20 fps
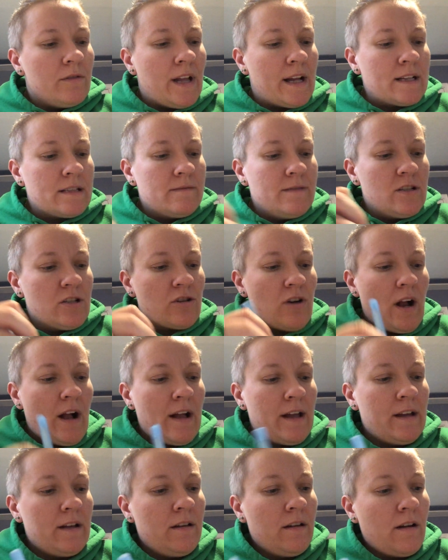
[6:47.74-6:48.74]
Next we
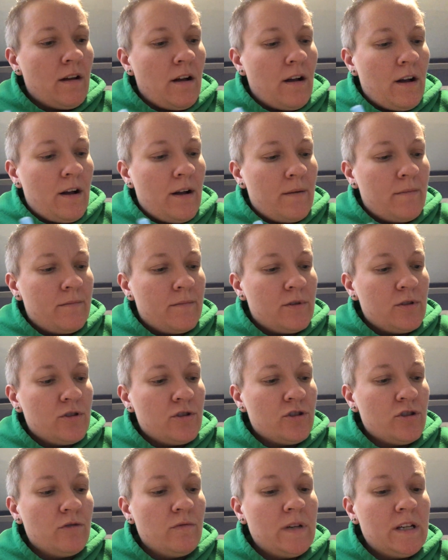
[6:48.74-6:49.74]
tried
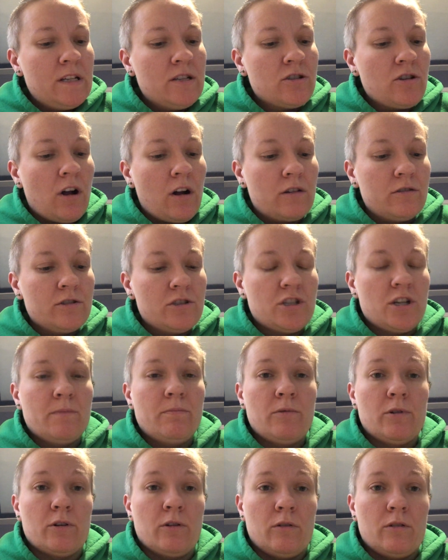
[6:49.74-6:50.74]
Chewy chocolate
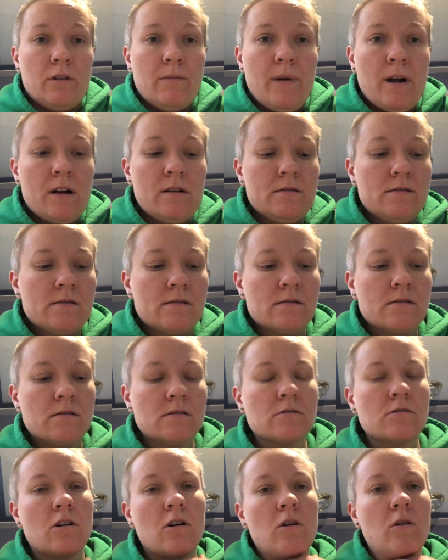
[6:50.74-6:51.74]
chip granola bars.
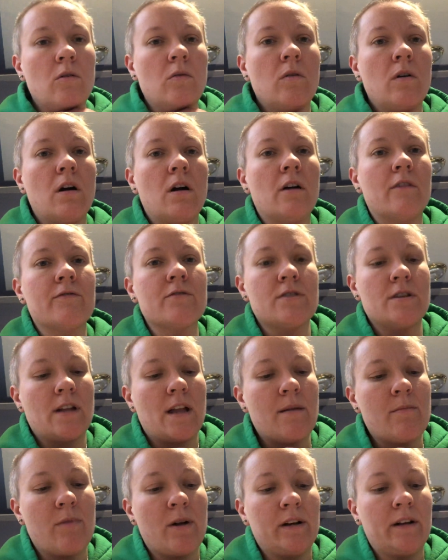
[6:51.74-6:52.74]
So for the
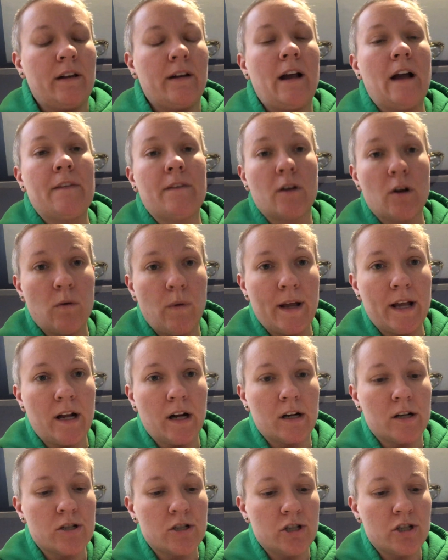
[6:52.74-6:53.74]
name brand, I got the
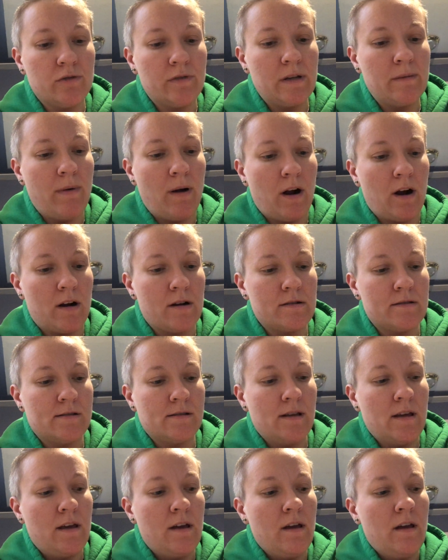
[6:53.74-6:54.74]
Quaker Chewy
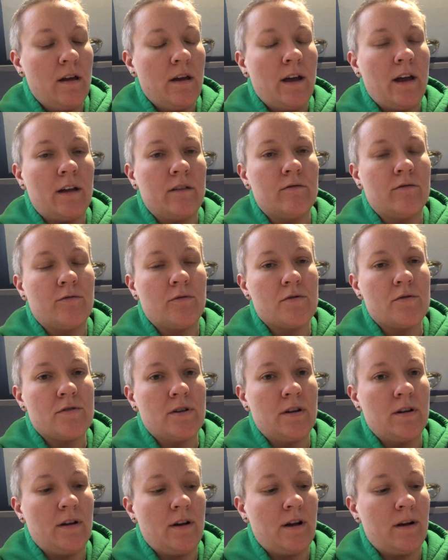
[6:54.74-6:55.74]
bars, and for
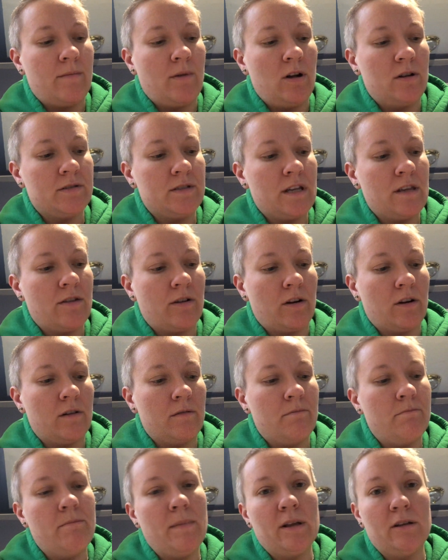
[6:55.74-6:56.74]
the Aldi,
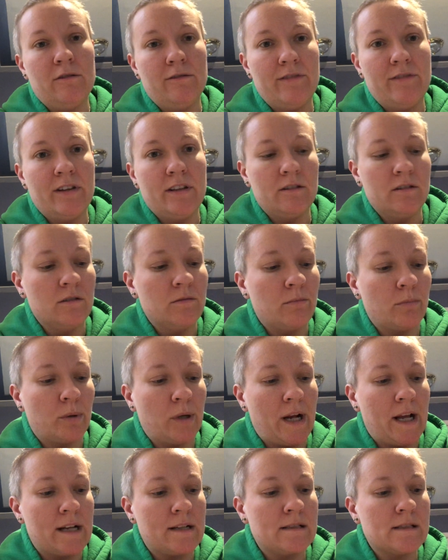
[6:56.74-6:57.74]
their Millville
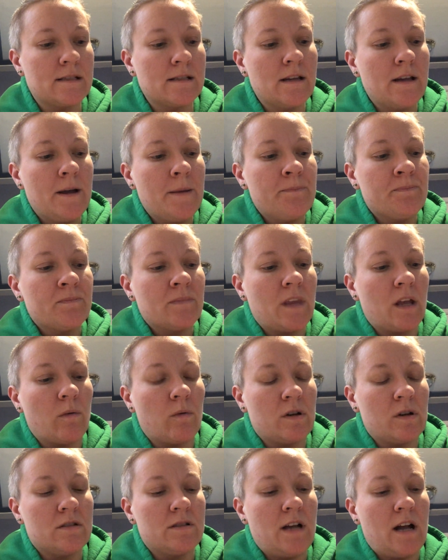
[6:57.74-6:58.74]
brand. They
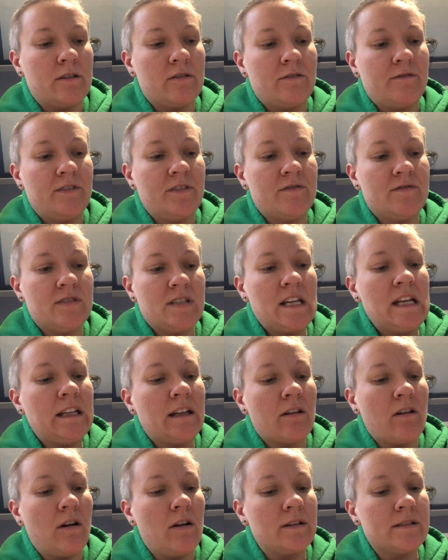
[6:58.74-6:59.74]
were
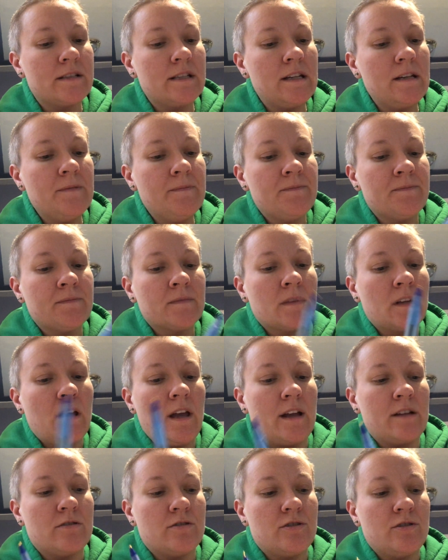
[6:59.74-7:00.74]
$1.15 at Aldi
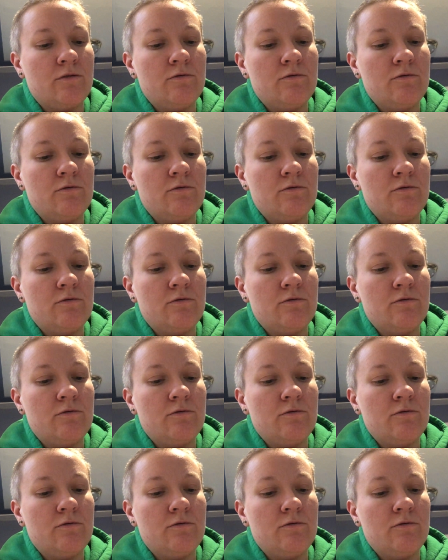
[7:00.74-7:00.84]
and